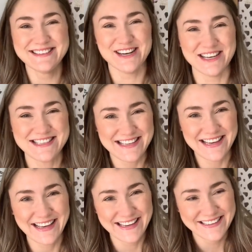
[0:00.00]

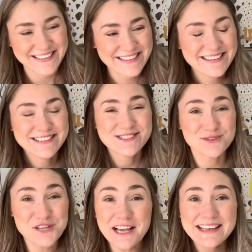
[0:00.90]
dossier. So
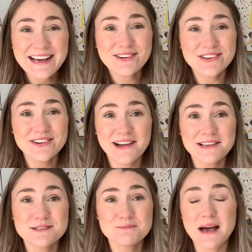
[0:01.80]
check it out, you
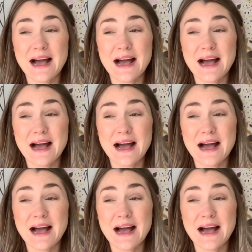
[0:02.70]
guys.